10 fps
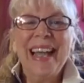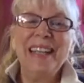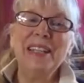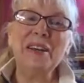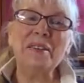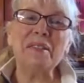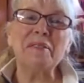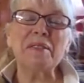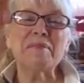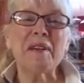Hello,
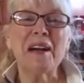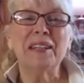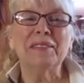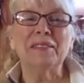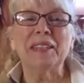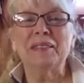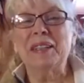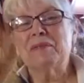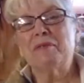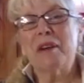everyone.
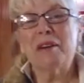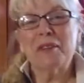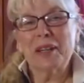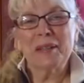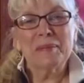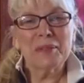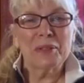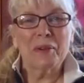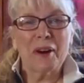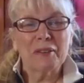Welcome
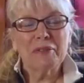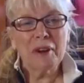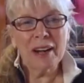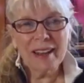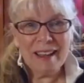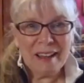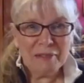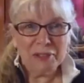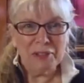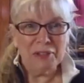to our Friday
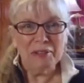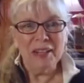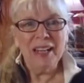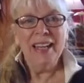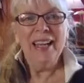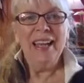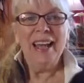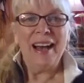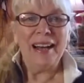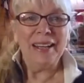afternoon
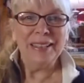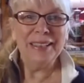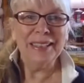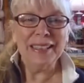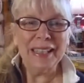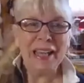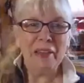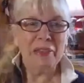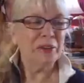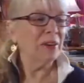
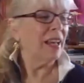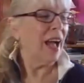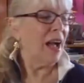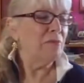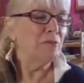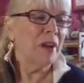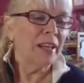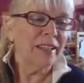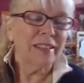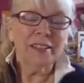together. I'm
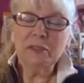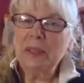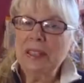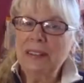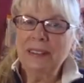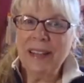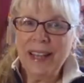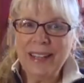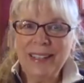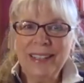running a little bit
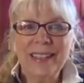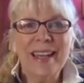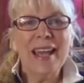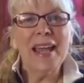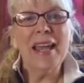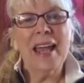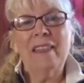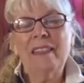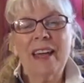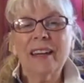late today,
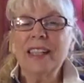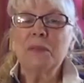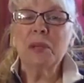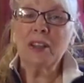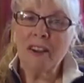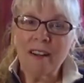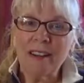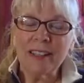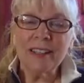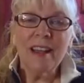and that is
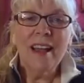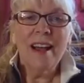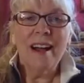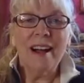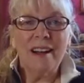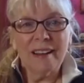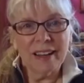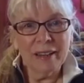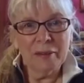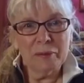because
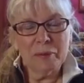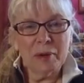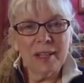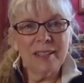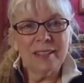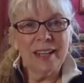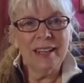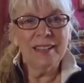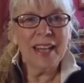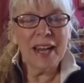I was
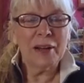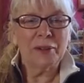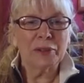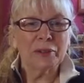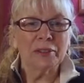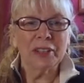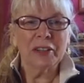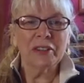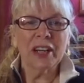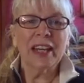in town
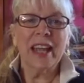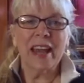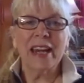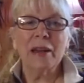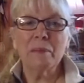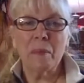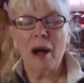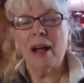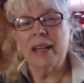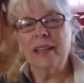earlier getting
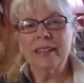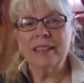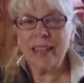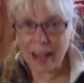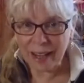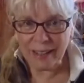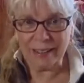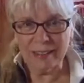my second